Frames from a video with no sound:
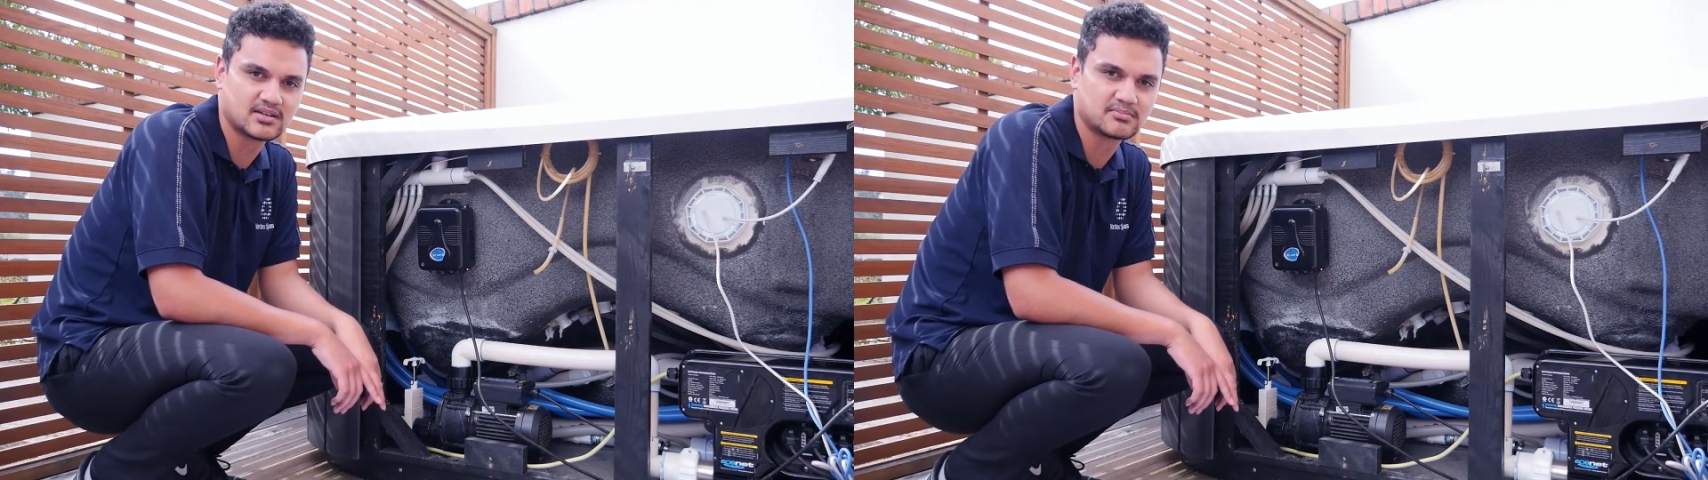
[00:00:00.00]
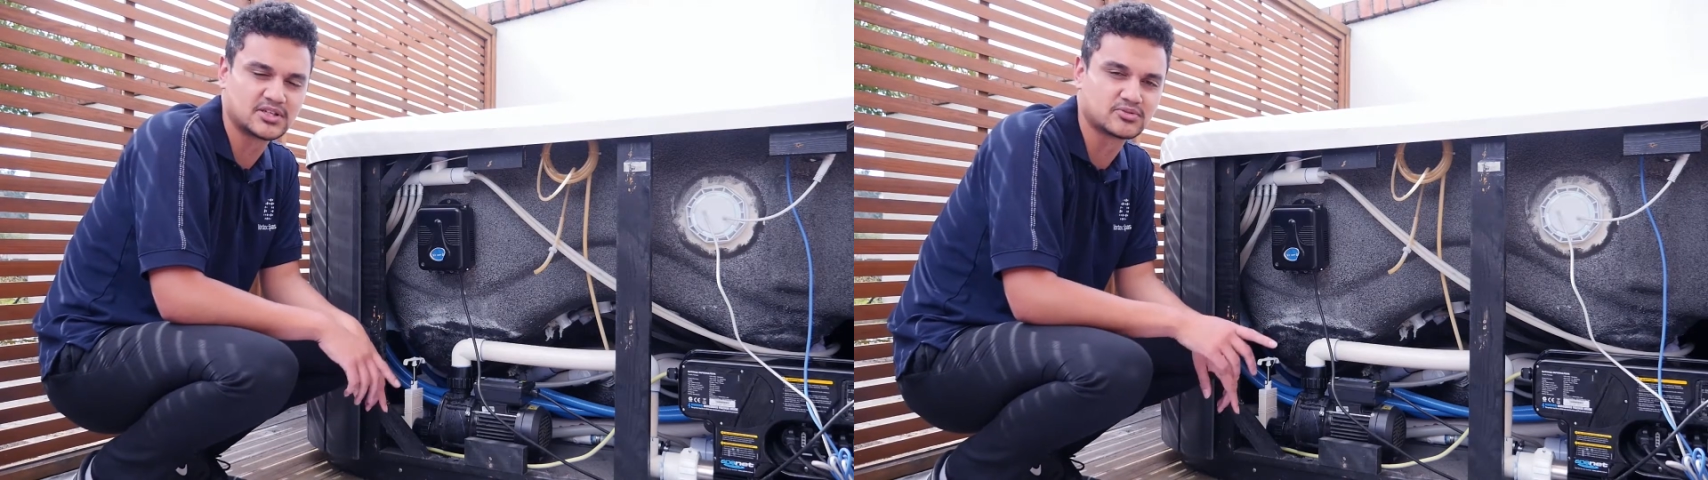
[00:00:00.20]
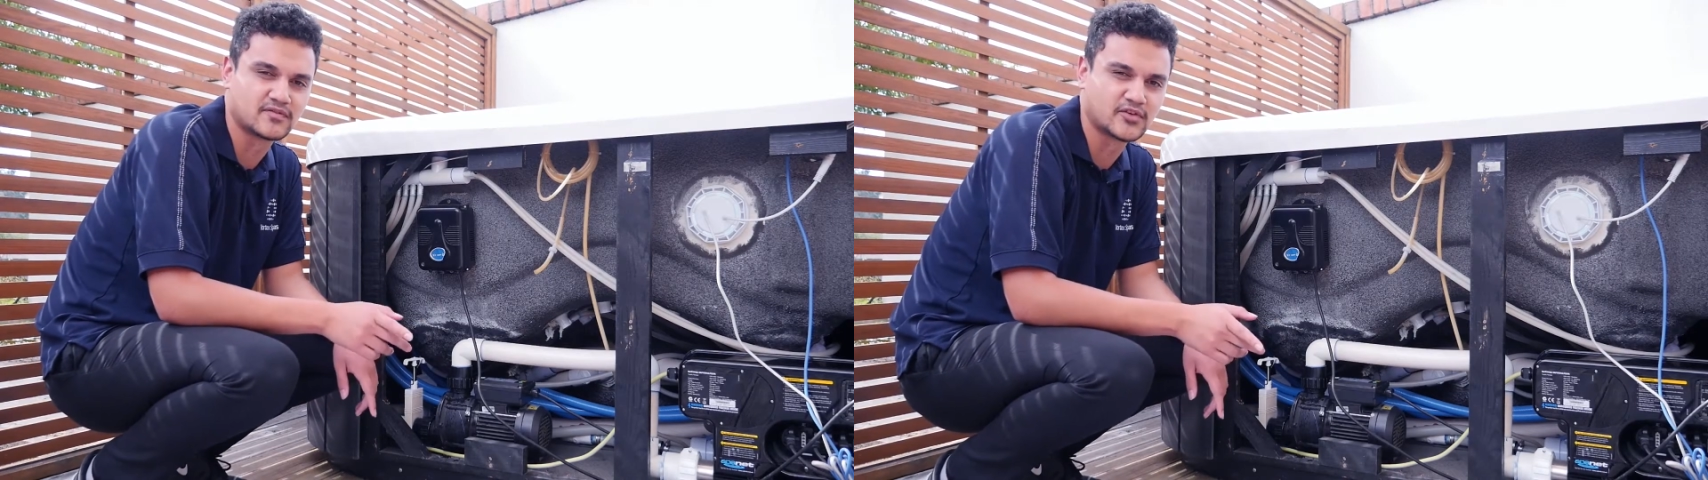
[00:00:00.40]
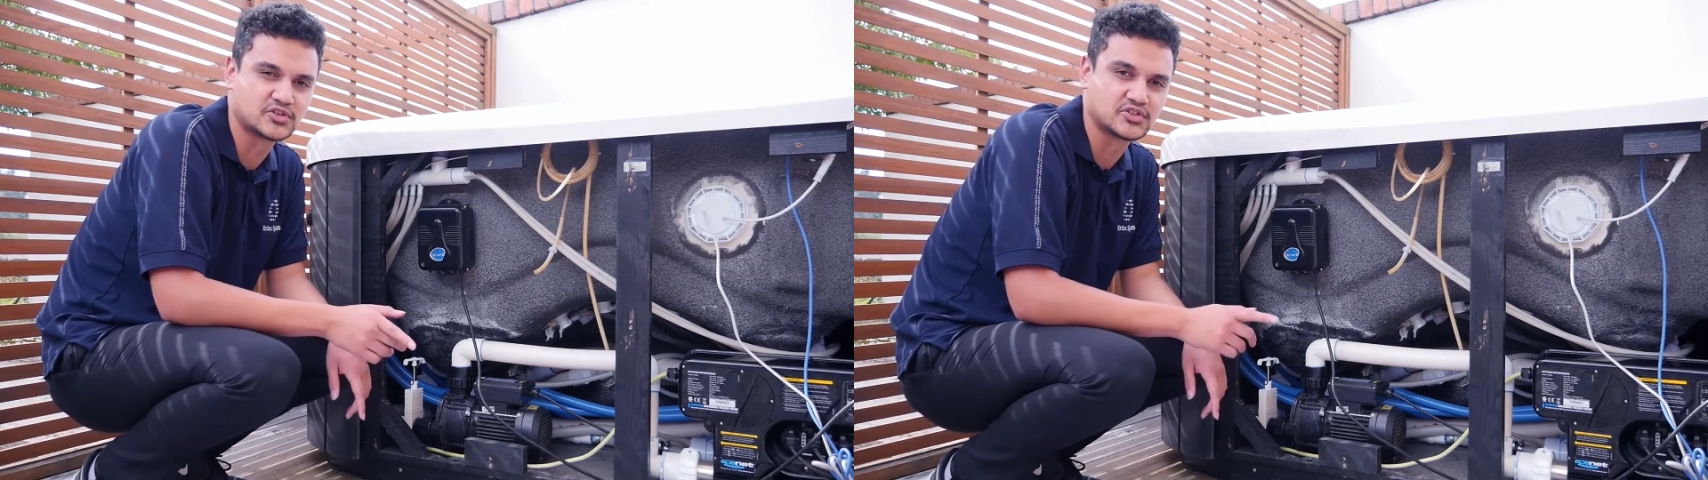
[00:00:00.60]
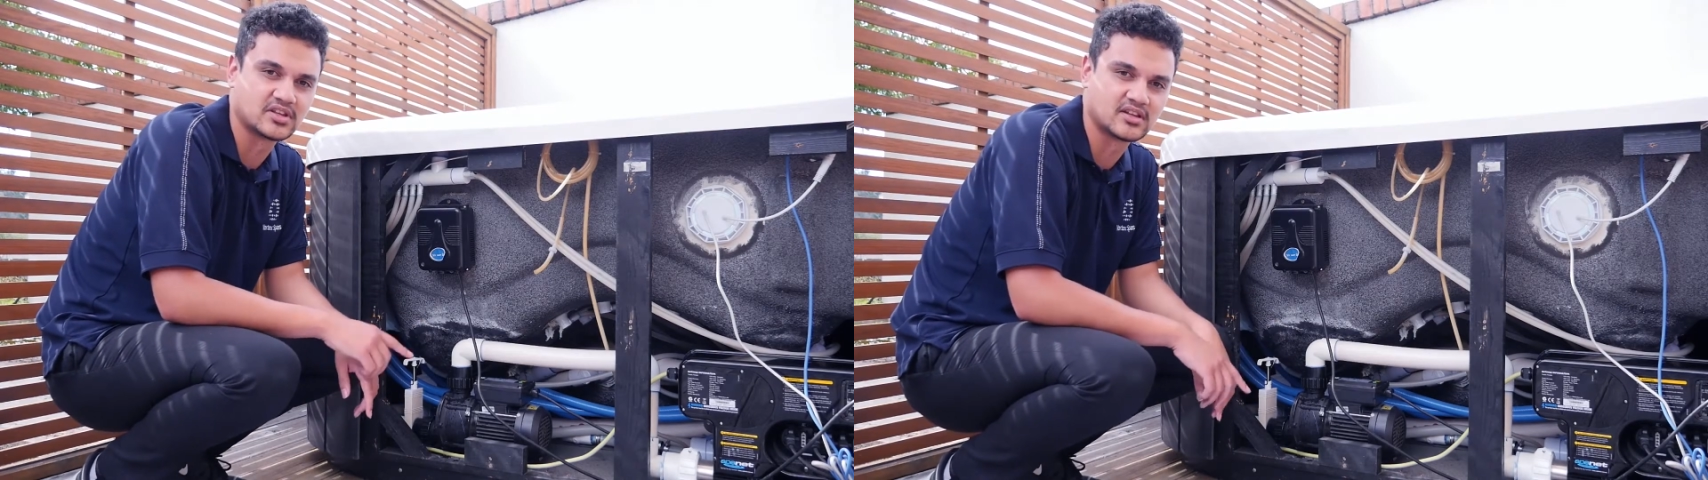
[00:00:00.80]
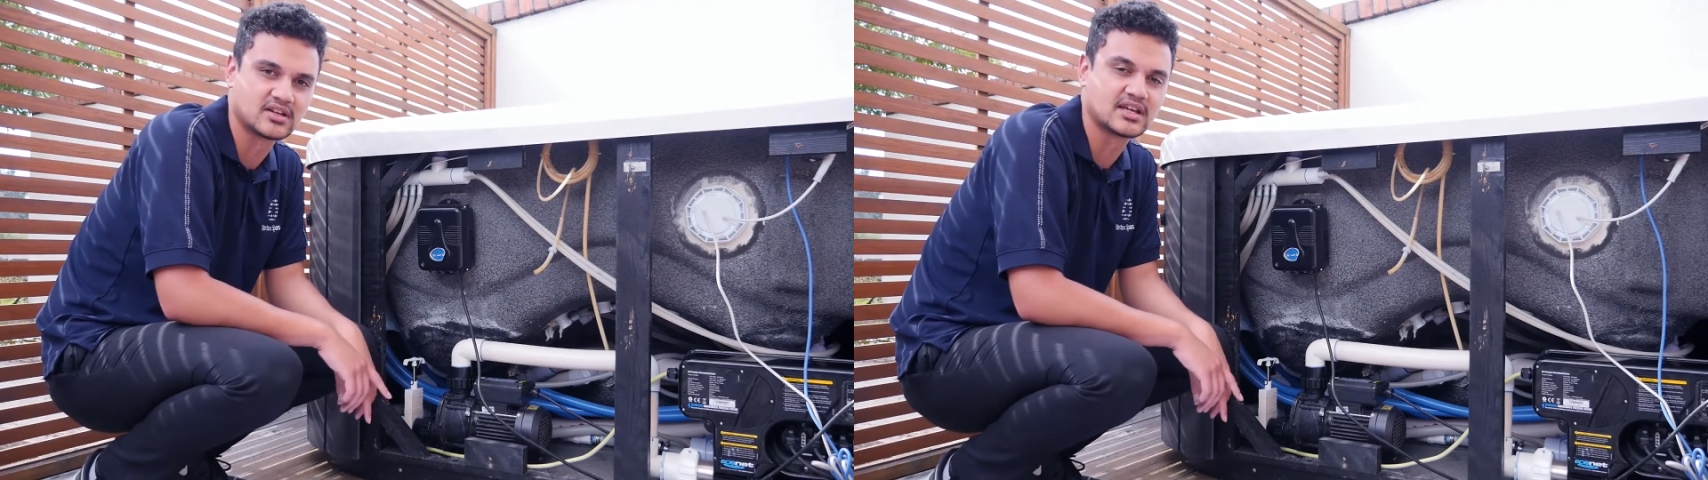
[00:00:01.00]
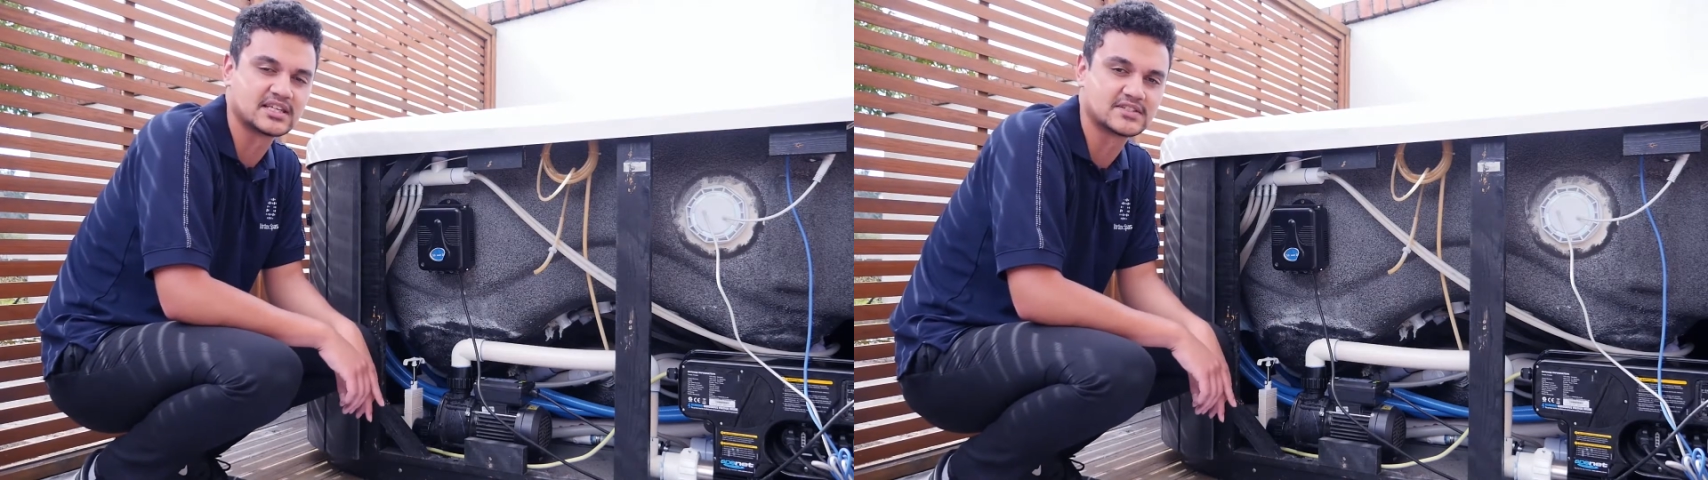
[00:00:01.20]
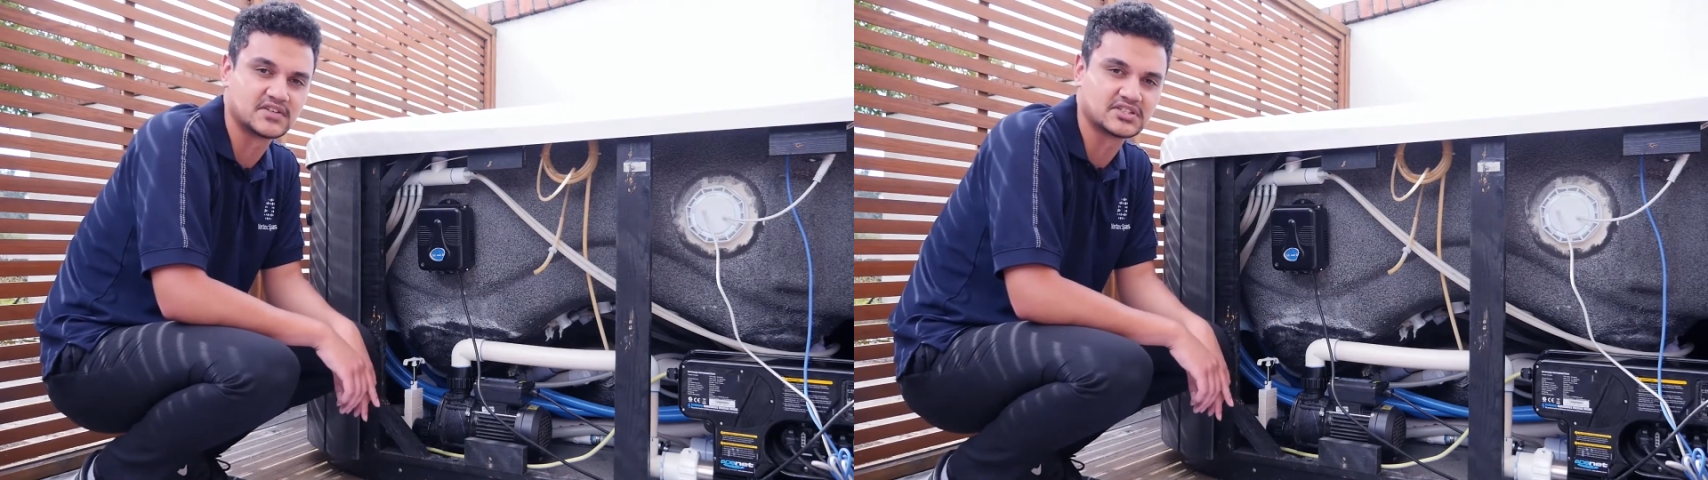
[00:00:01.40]
please refer to the
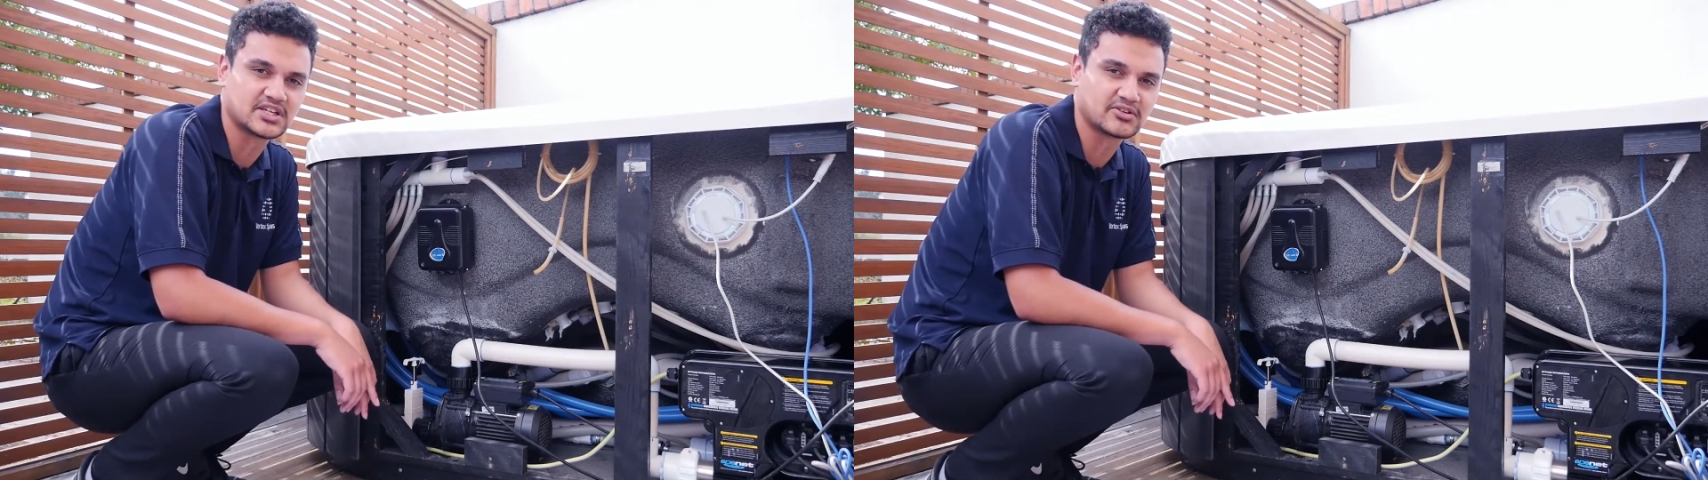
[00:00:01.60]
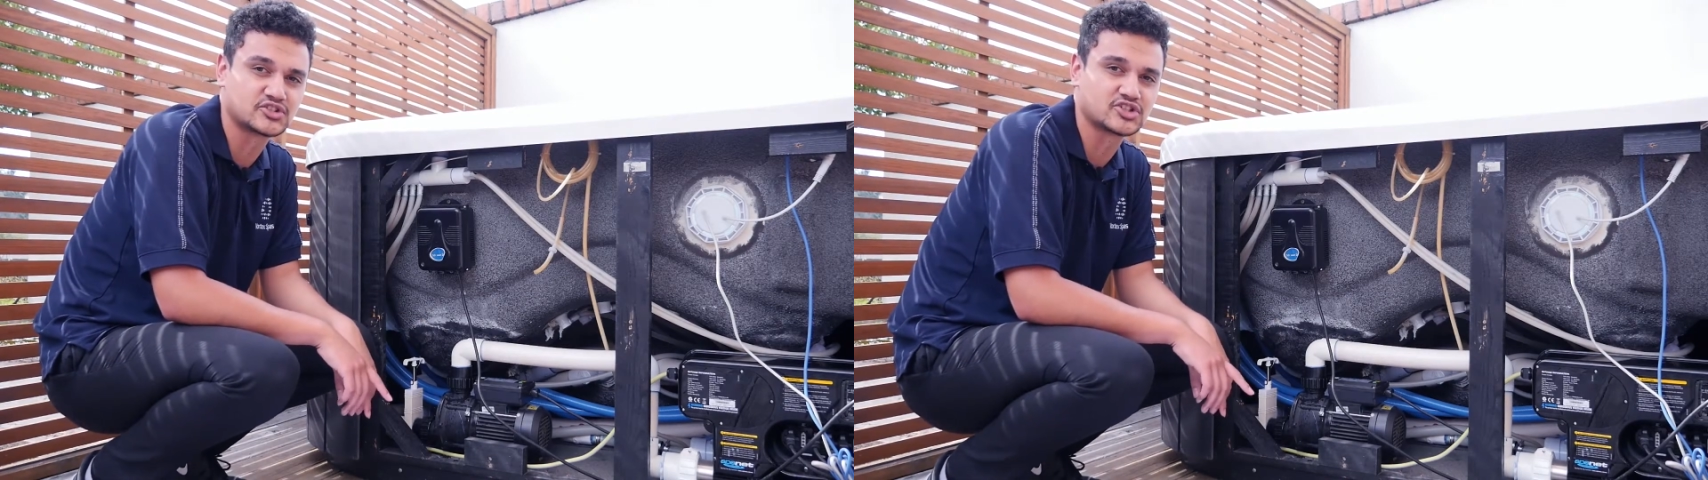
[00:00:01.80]
SV series